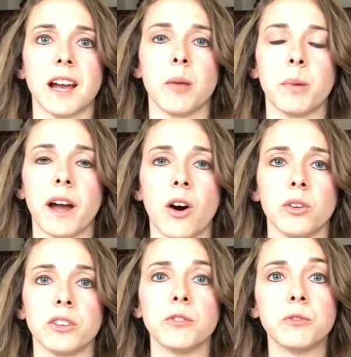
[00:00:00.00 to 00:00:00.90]

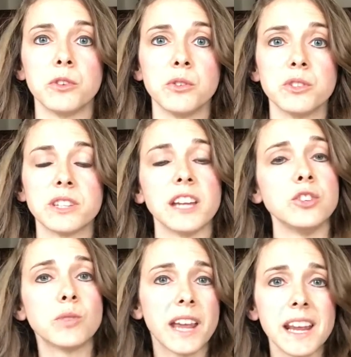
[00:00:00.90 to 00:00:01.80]
about the foods that
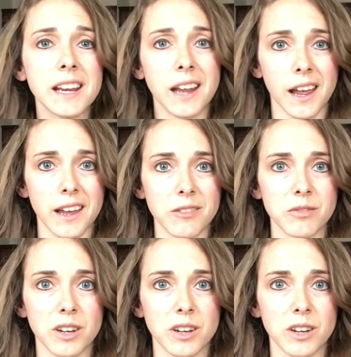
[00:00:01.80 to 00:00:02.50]
you can have